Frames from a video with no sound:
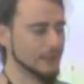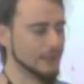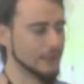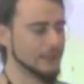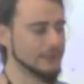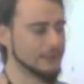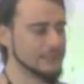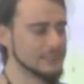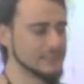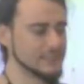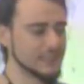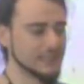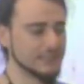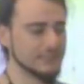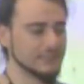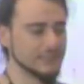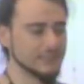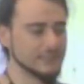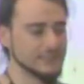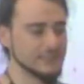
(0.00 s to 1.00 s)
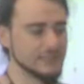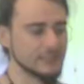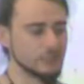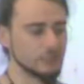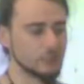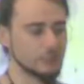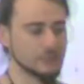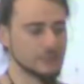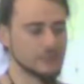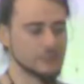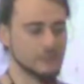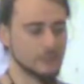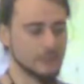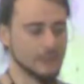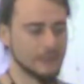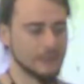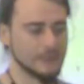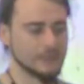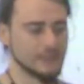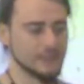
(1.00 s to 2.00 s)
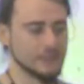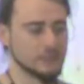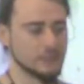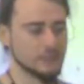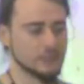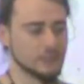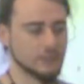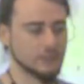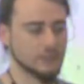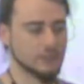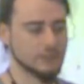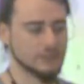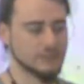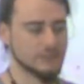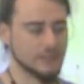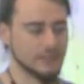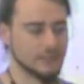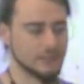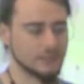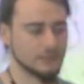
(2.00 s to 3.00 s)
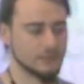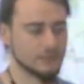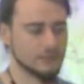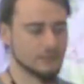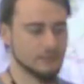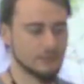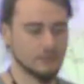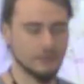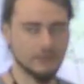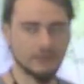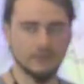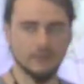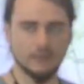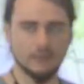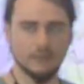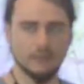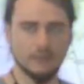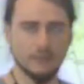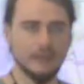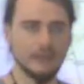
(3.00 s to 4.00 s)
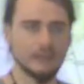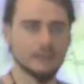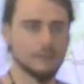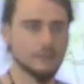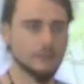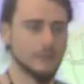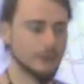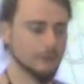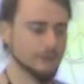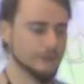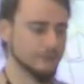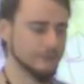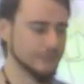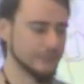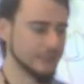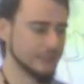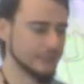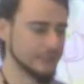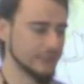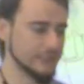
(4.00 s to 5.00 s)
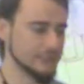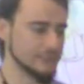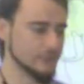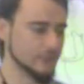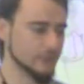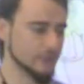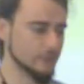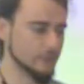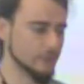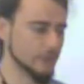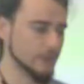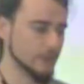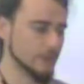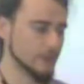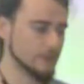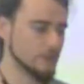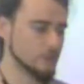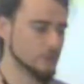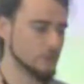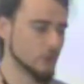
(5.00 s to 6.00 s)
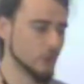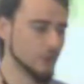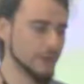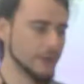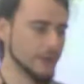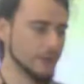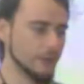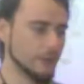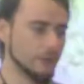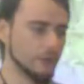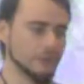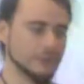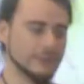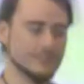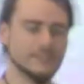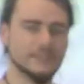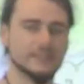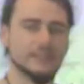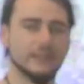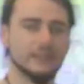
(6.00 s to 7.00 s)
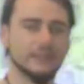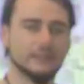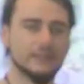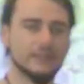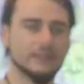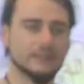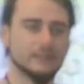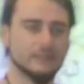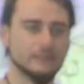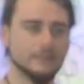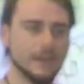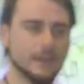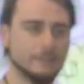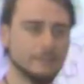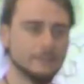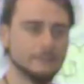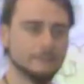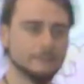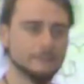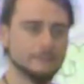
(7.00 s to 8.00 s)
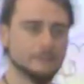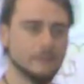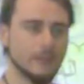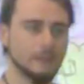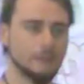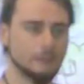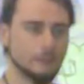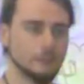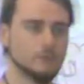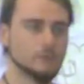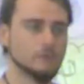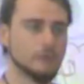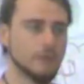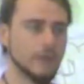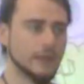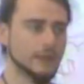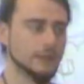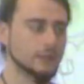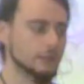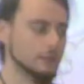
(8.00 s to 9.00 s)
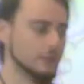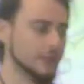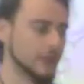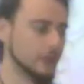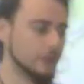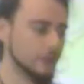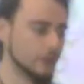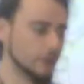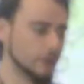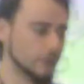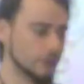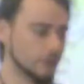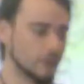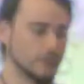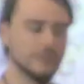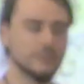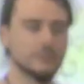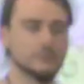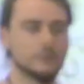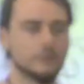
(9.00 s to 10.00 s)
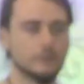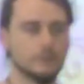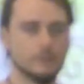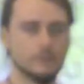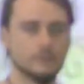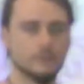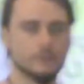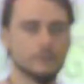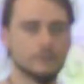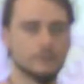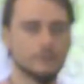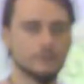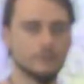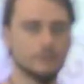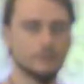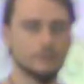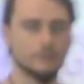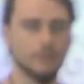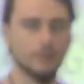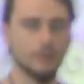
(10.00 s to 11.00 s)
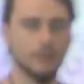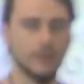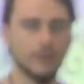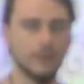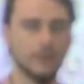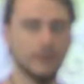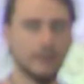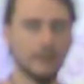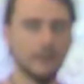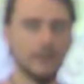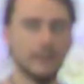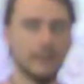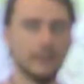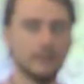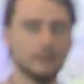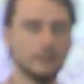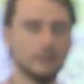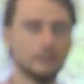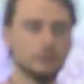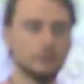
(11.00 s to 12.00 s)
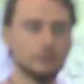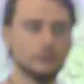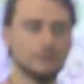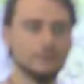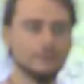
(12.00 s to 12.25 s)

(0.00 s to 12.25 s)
it is not easy to display such, such uh, large amount of data. So showing all this data on the map, if you try to download all these routes, okay, and you